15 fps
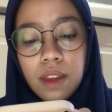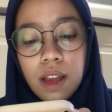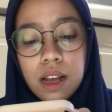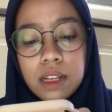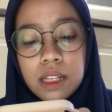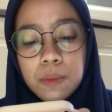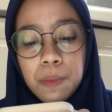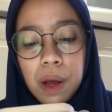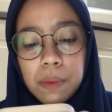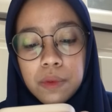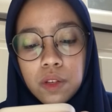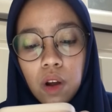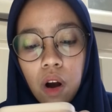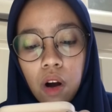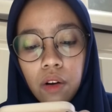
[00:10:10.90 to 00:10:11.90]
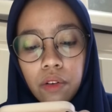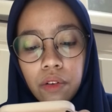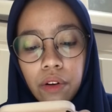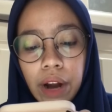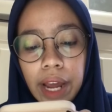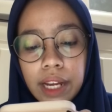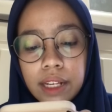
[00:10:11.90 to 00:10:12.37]
Spasms or
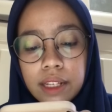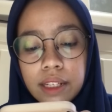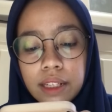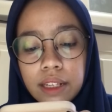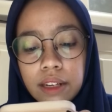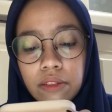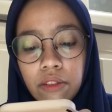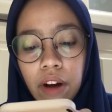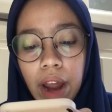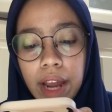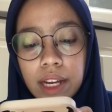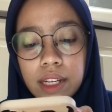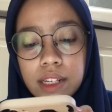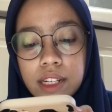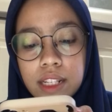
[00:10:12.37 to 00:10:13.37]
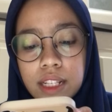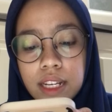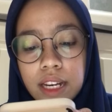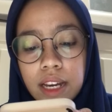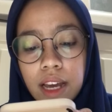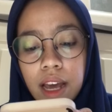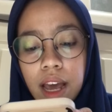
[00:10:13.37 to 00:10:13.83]

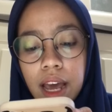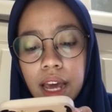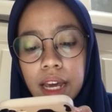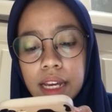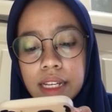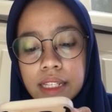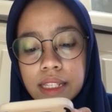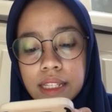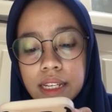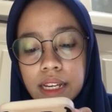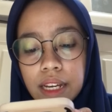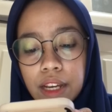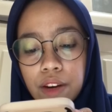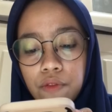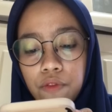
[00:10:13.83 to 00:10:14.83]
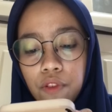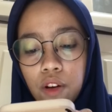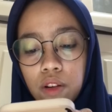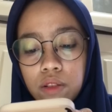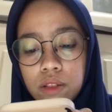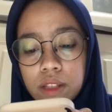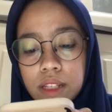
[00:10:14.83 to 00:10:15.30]
rigidity is the
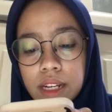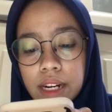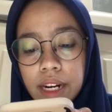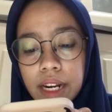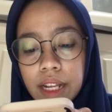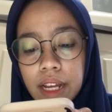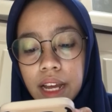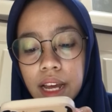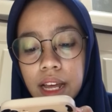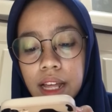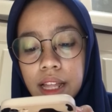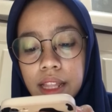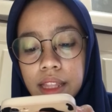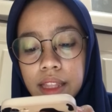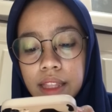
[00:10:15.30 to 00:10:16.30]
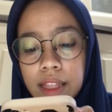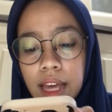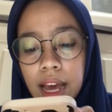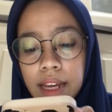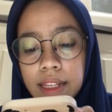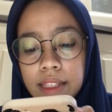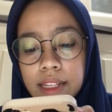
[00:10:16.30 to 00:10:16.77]
involuntary
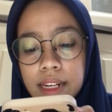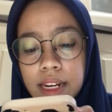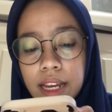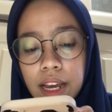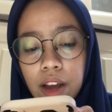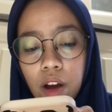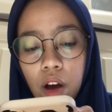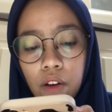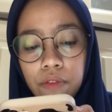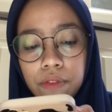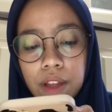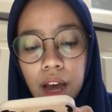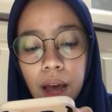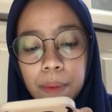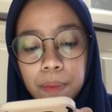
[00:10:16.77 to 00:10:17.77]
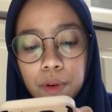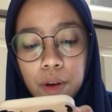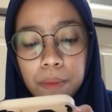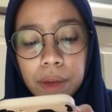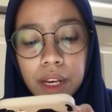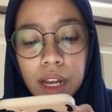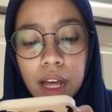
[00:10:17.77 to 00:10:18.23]
tightening of the
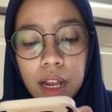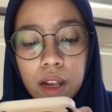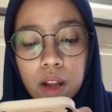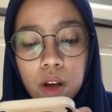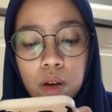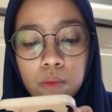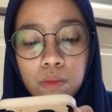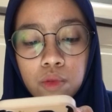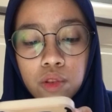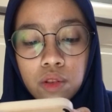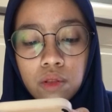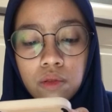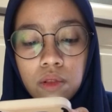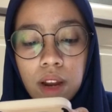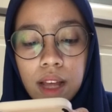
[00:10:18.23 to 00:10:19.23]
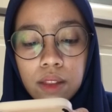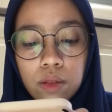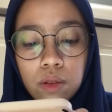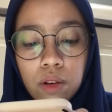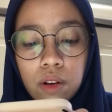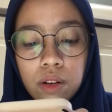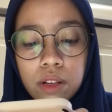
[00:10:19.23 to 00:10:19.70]
abdominal
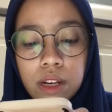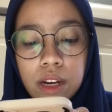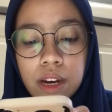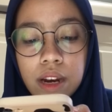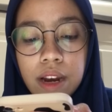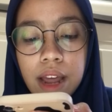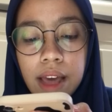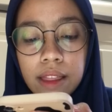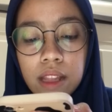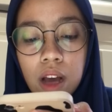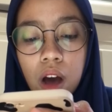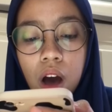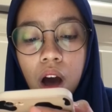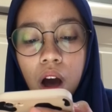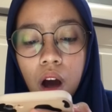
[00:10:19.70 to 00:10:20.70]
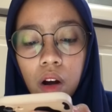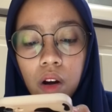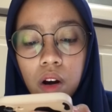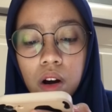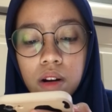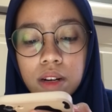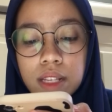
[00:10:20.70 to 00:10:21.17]
musculature that
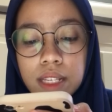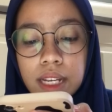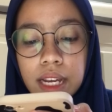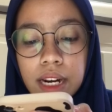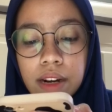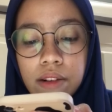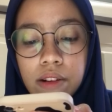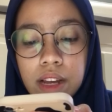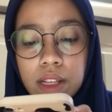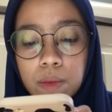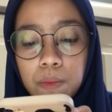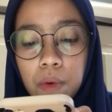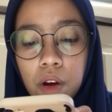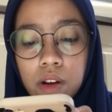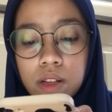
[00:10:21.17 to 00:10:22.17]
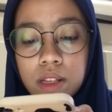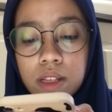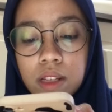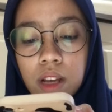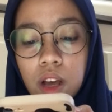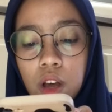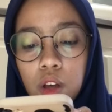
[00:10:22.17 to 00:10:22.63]
occurs in
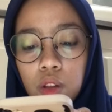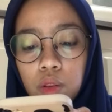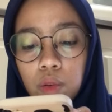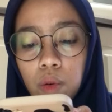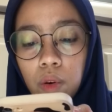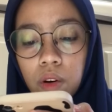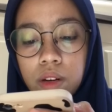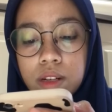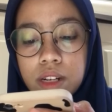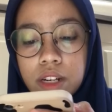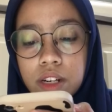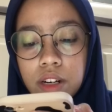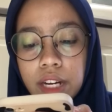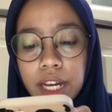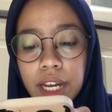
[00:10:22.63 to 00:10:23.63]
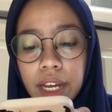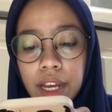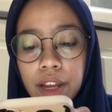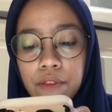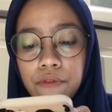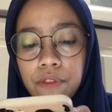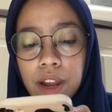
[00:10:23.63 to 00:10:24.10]
response to underlying
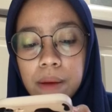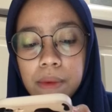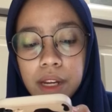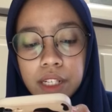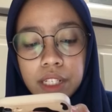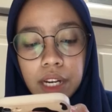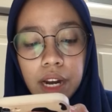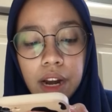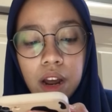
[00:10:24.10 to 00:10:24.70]
inflammation.